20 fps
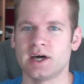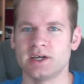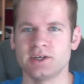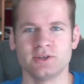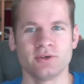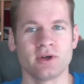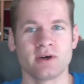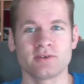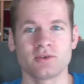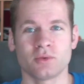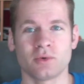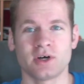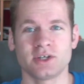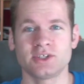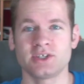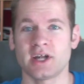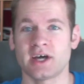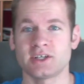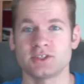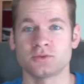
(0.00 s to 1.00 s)
you don't have to
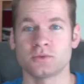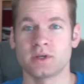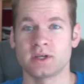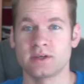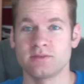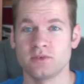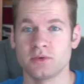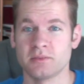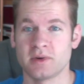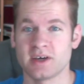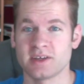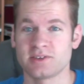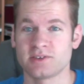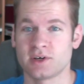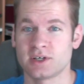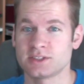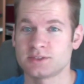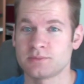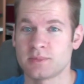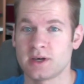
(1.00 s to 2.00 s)
watch it. I just want to give you my
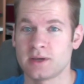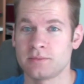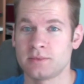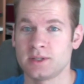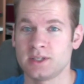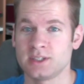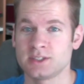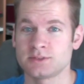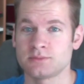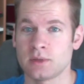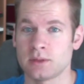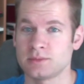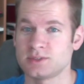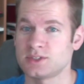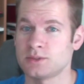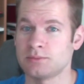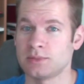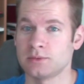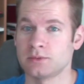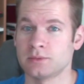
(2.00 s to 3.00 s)
thoughts, my opinions. Maybe
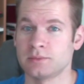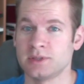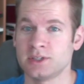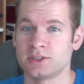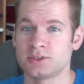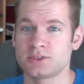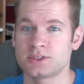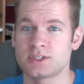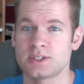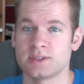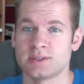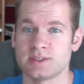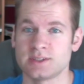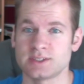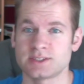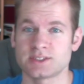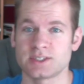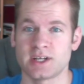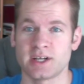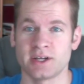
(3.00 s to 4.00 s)
some people will be interested in
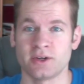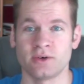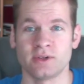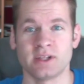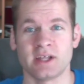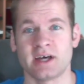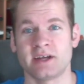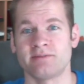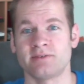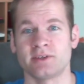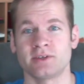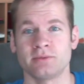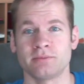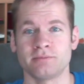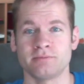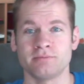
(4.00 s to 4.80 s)
this, and I know a lot of other